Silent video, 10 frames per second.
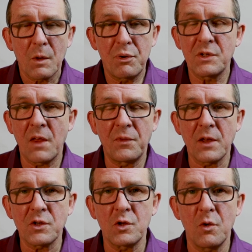present
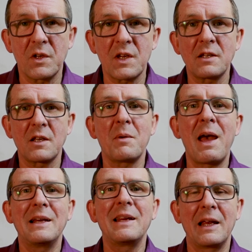that story. Say to them,
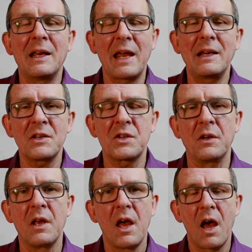hey,
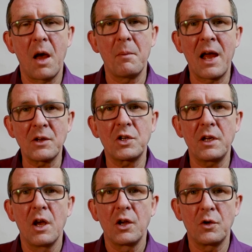listen,
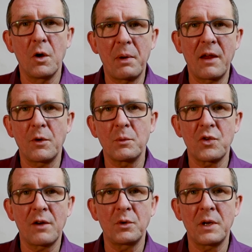actually, you're not paying for my
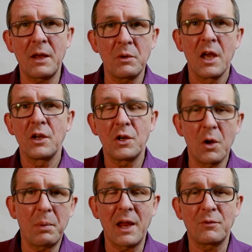travel now. You're
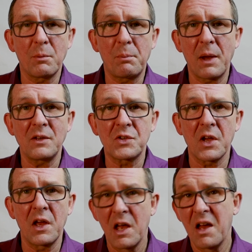not paying for my
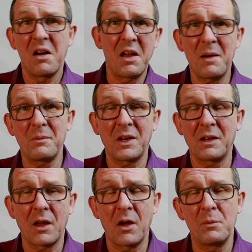pizza.
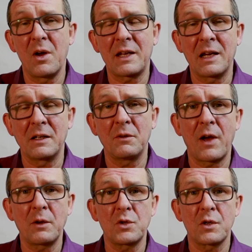I'm not getting any
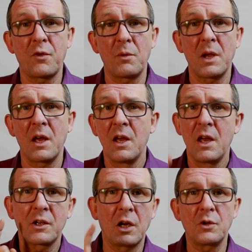vouchers from you.
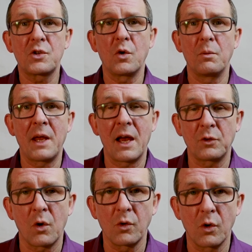Can you sort me out a
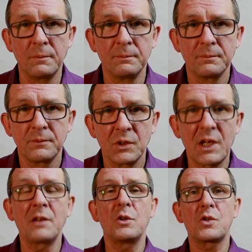dongle?
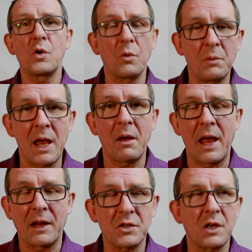Can you sort me out
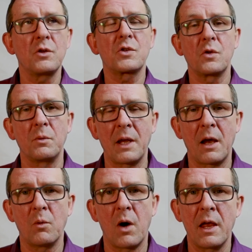X? Can you sort me
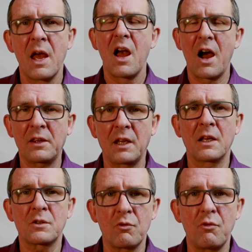out Y? I think
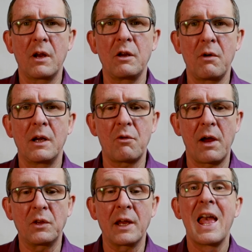that's a really, really
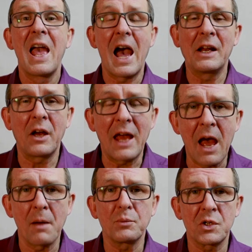great thing. And I
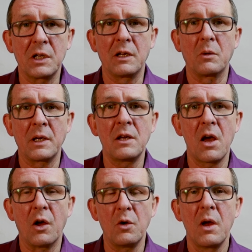absolutely
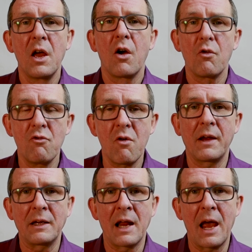know
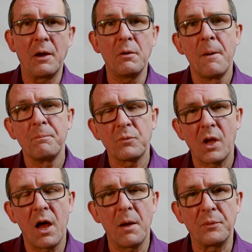right now
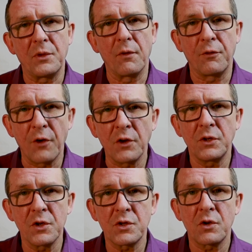that
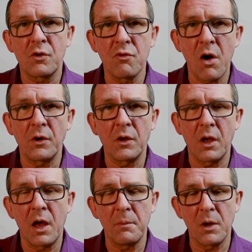funders
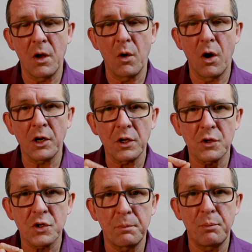are going
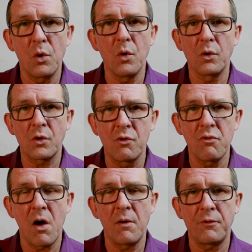to support
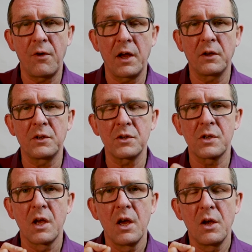grant finders,